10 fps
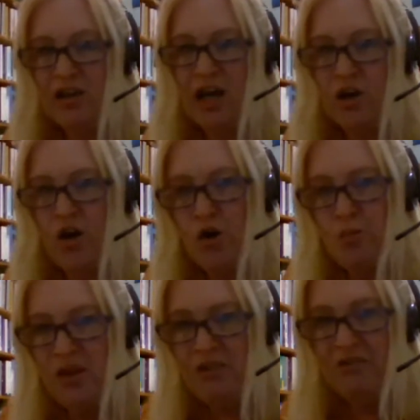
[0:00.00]
I
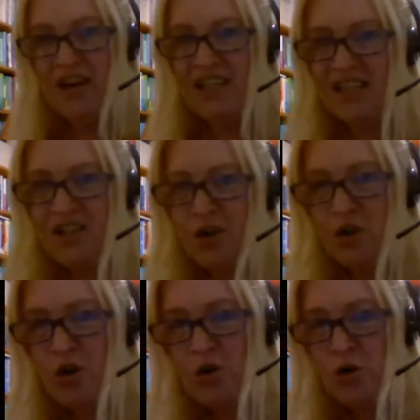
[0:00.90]
hope we'll find a,
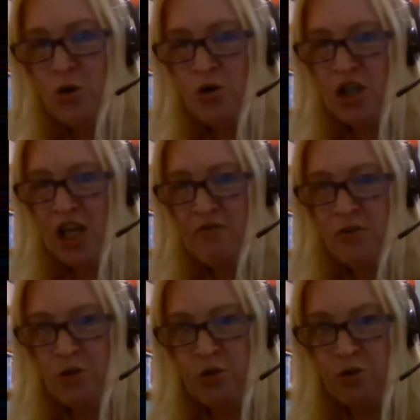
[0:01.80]
a new chair
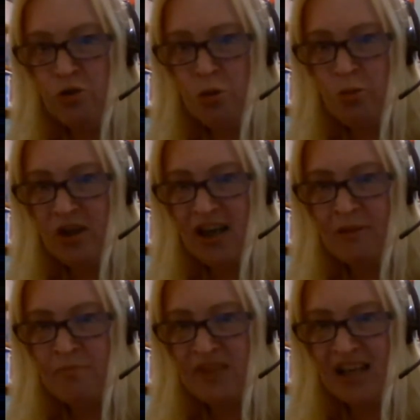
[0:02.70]
for the group,
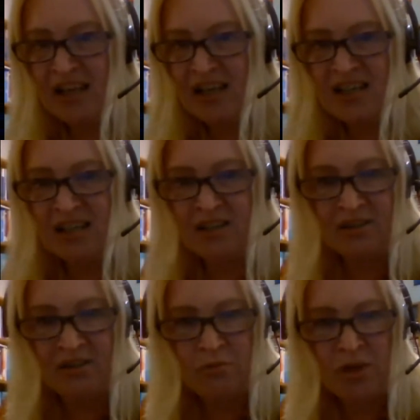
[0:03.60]
um, and uh,
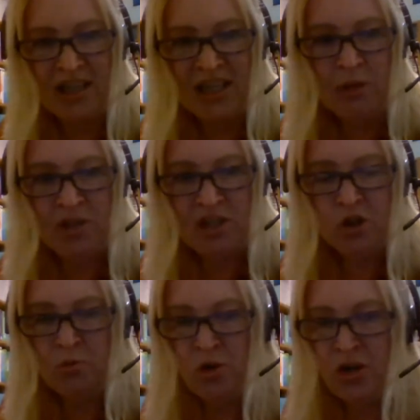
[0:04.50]
we'll keep this
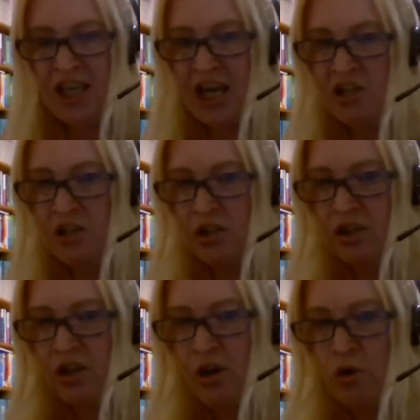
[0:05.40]

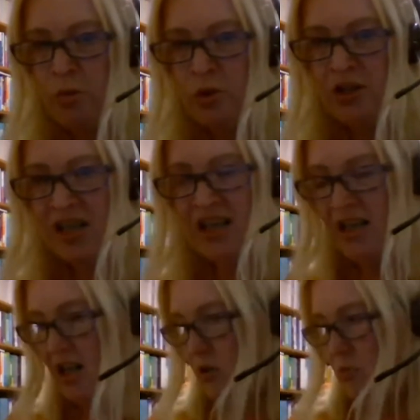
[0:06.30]
communication open
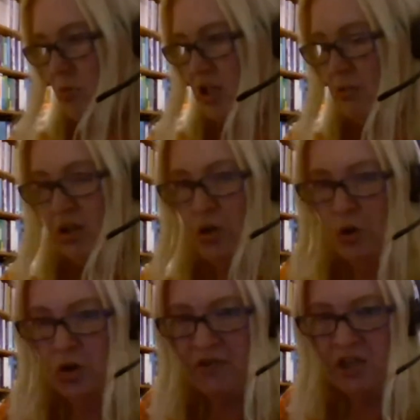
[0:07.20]
between
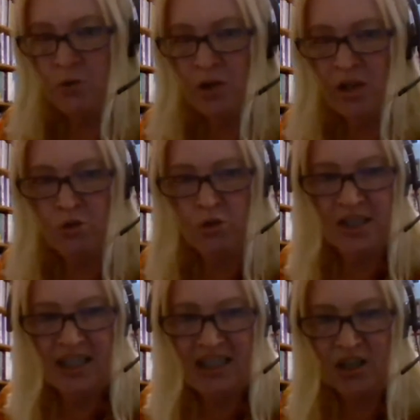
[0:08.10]
those of us who are
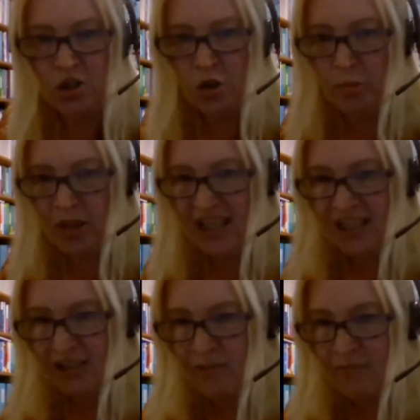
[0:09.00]
interested in the topic.